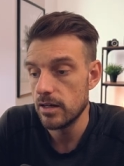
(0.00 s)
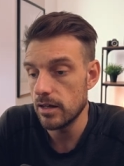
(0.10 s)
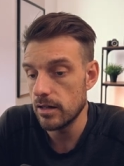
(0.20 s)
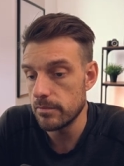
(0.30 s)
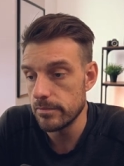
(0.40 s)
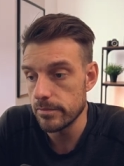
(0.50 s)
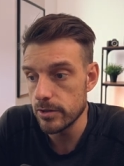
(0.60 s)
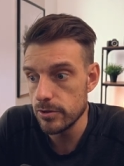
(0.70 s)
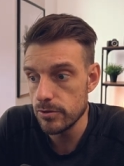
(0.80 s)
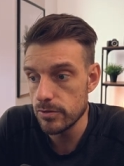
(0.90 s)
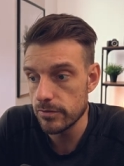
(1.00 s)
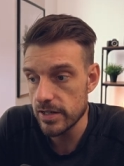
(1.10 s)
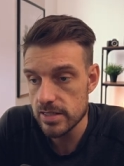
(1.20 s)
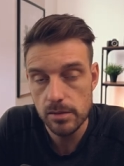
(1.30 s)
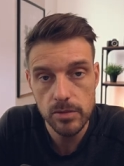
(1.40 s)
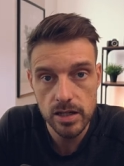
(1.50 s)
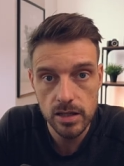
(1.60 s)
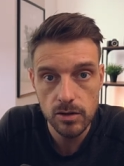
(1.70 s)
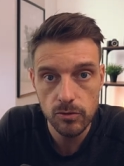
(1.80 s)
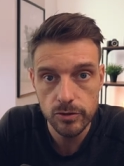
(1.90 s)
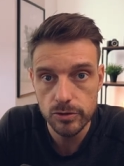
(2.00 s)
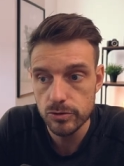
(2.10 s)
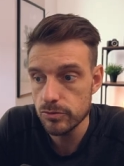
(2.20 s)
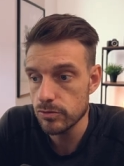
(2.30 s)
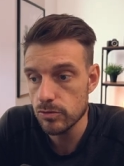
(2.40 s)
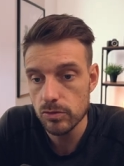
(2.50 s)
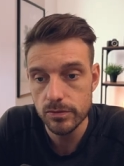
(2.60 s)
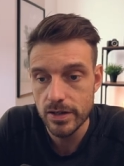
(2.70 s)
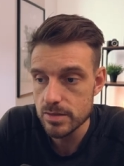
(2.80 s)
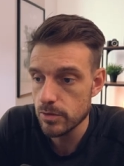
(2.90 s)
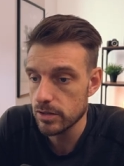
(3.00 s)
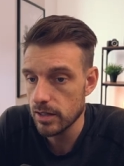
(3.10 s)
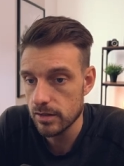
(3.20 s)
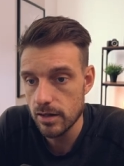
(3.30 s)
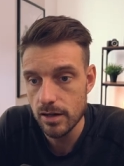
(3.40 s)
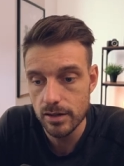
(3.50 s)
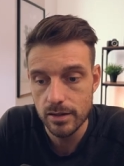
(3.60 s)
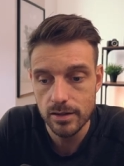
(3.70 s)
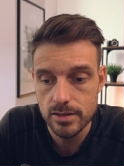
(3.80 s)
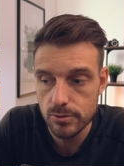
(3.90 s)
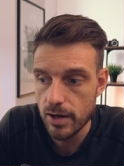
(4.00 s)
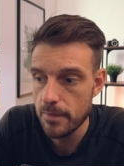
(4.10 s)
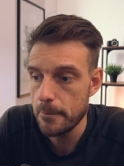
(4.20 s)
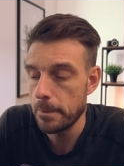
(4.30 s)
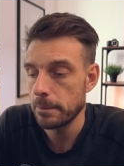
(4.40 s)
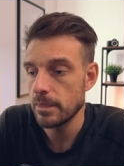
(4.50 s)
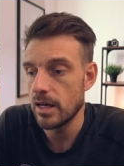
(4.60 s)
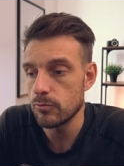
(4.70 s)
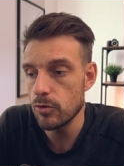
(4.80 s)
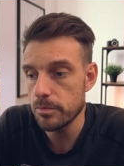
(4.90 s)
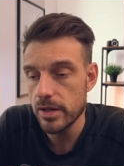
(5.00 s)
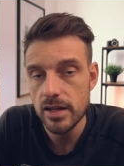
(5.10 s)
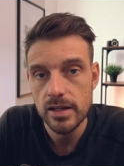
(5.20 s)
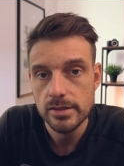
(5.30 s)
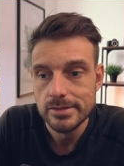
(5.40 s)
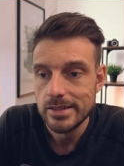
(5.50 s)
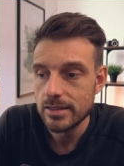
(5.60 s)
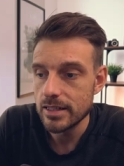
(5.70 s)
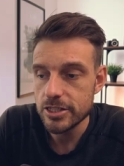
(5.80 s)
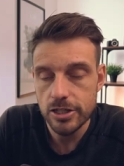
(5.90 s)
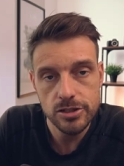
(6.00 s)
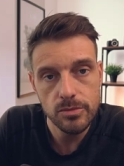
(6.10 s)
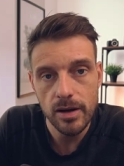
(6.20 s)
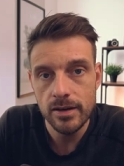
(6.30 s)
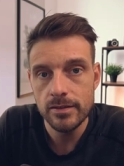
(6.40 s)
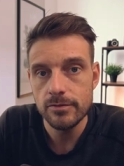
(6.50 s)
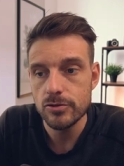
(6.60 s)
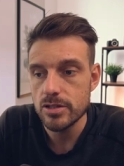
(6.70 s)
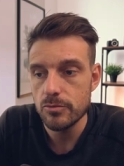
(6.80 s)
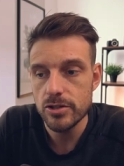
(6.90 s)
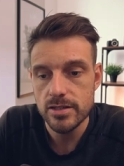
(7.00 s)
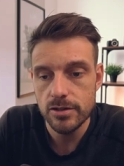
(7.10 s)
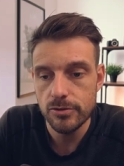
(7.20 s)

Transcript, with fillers: Um, you invest that money over to Google, Facebook, TikTok, Instagram, and whoop they changed their mind for some reason.